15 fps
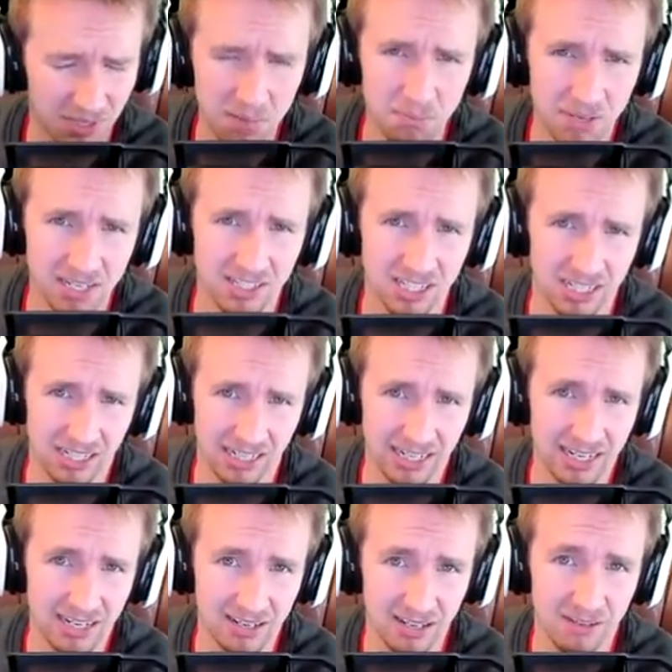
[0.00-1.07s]

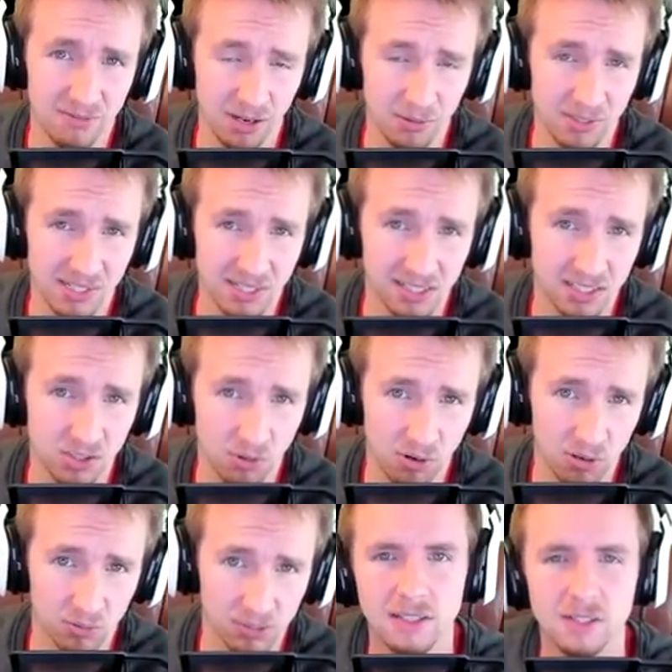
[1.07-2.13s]
immediately if I was in
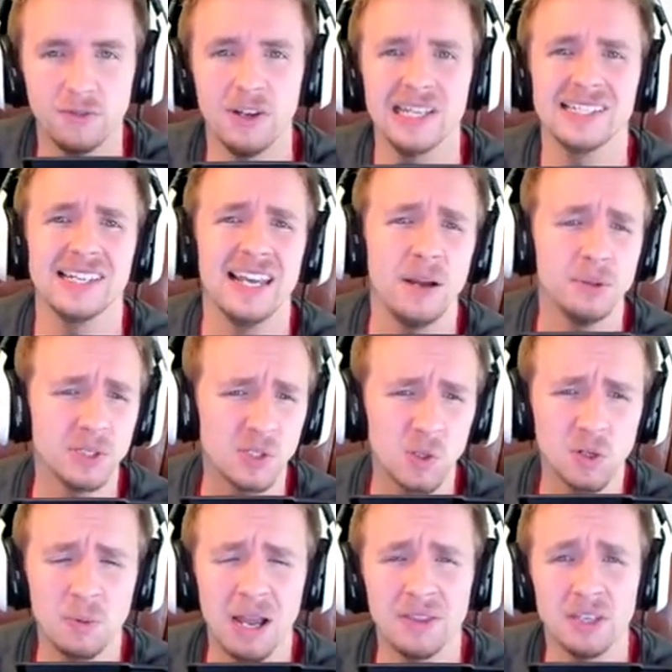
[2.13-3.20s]
control. So firstly, I want to
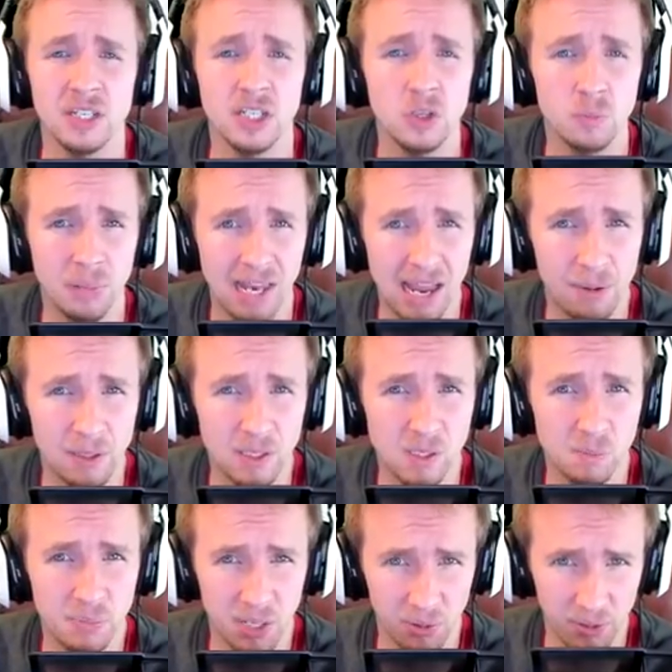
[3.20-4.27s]
talk about the new player
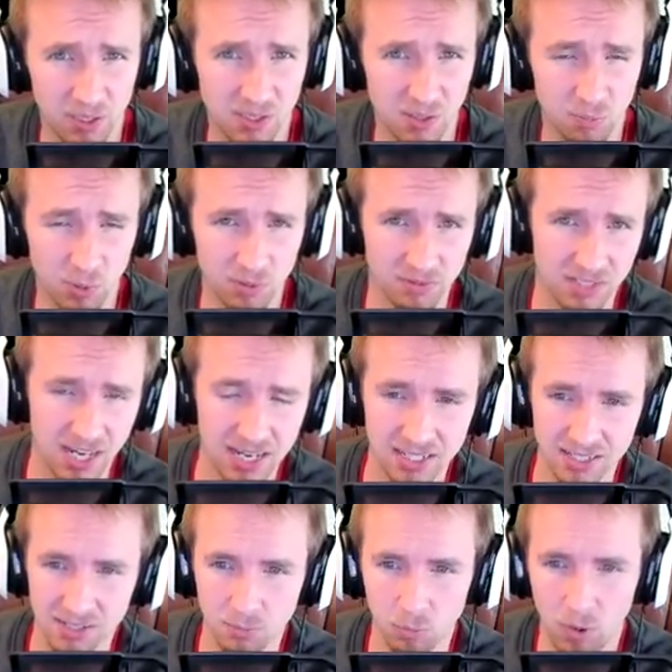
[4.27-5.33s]
experience in World of
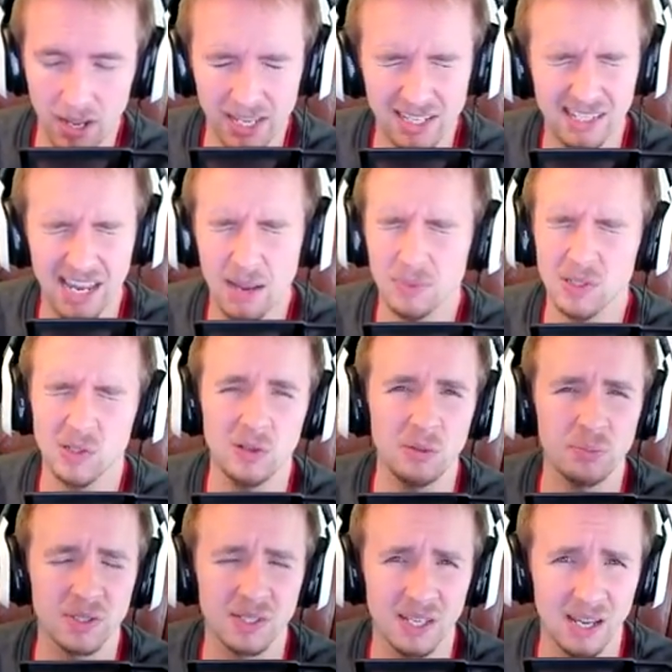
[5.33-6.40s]
Tanks and why it's
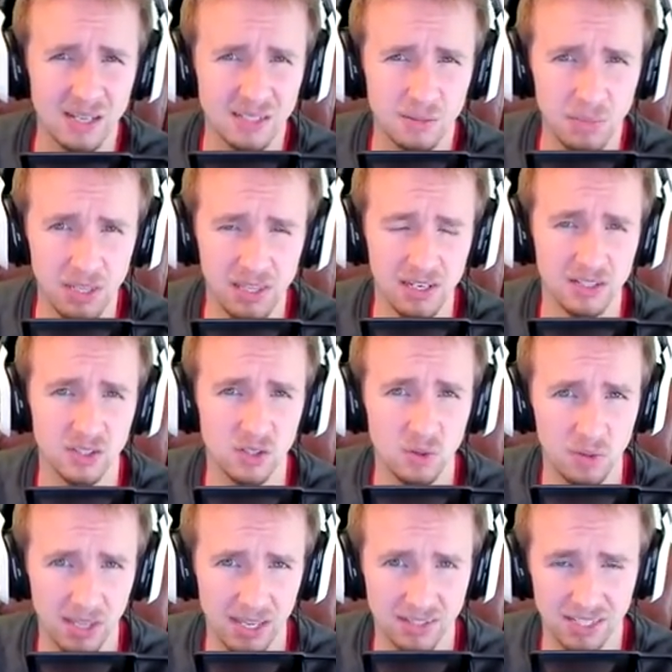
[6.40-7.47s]
absolutely bizarre to me that in
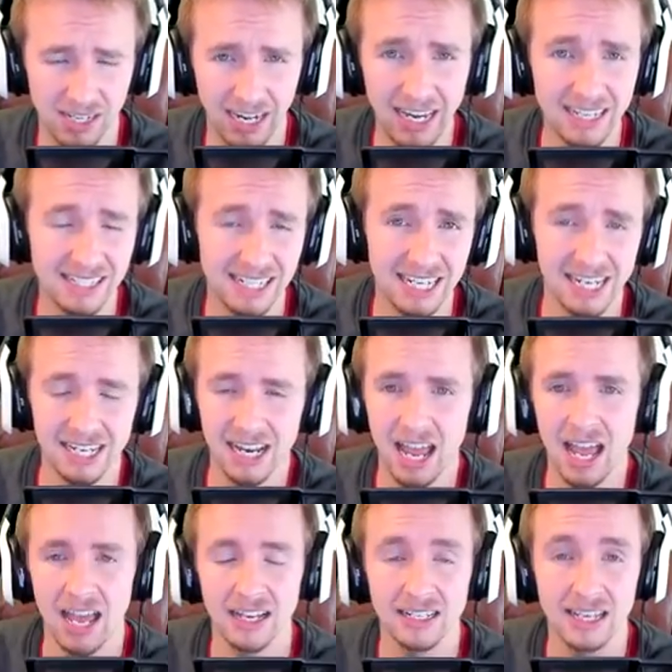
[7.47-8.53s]
2018,
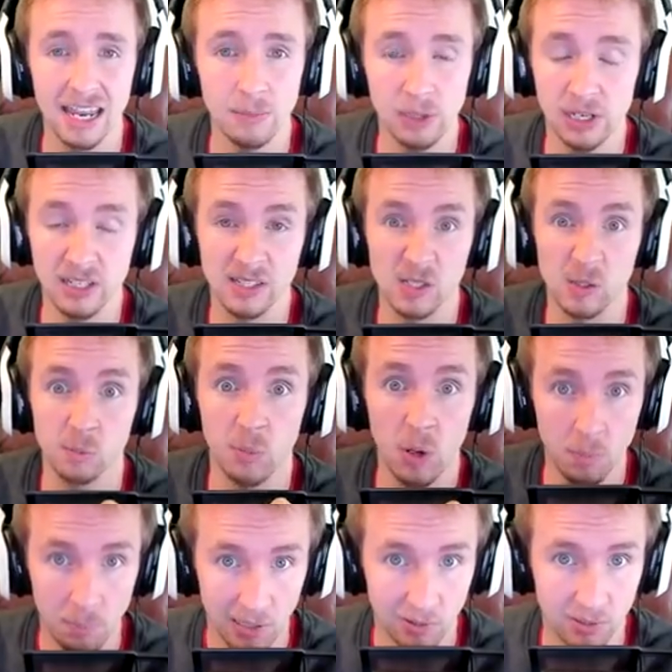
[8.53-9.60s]
a game that is as
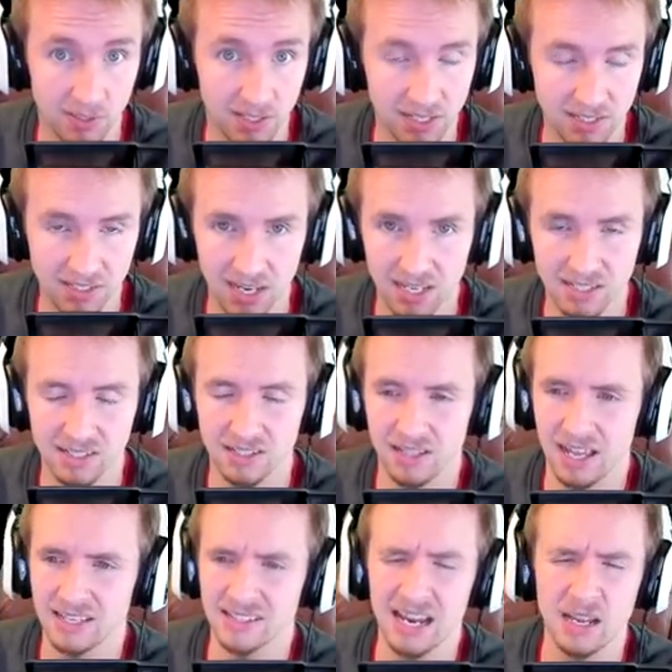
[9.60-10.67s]
popular as this
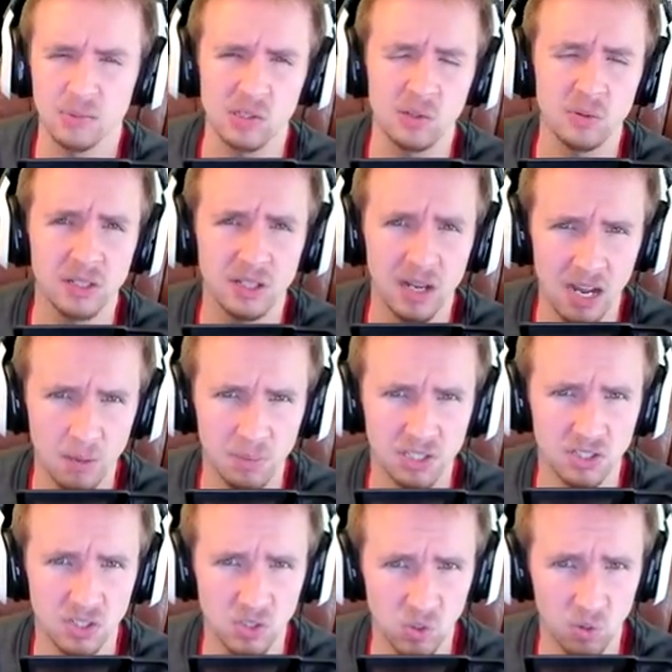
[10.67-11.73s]
still has an absolute
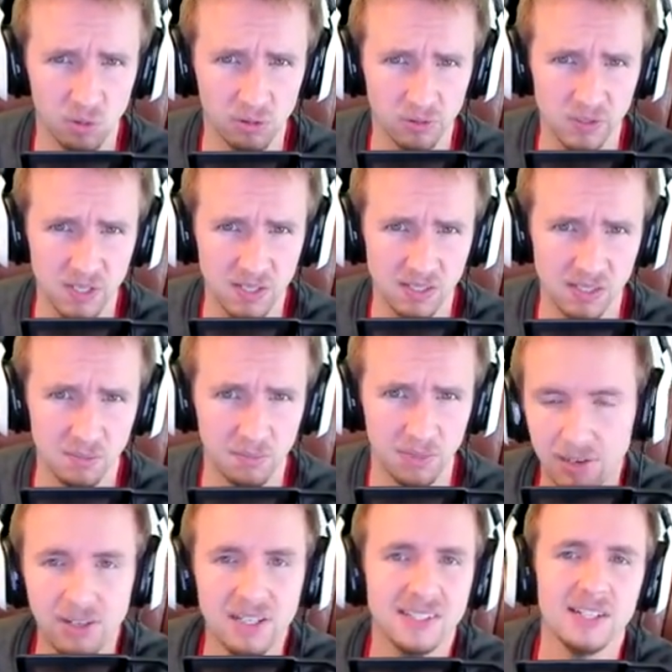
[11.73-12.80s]
garbage tutorial system.
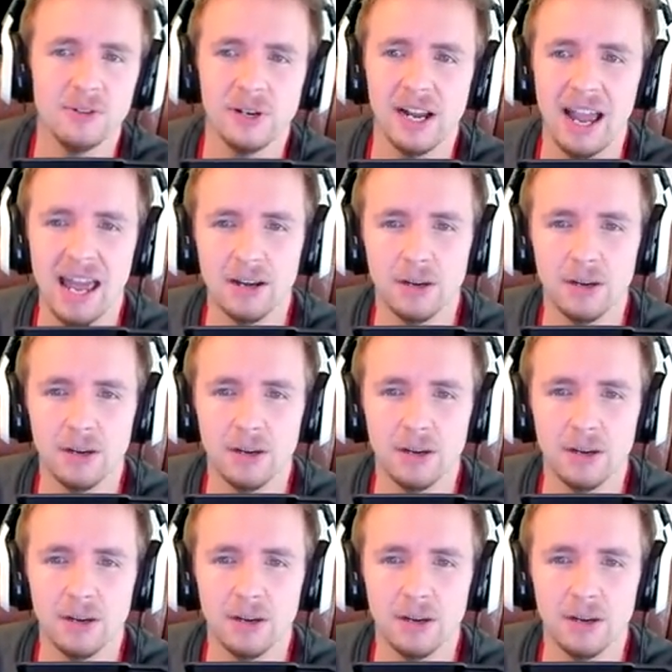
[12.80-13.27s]
Now considering I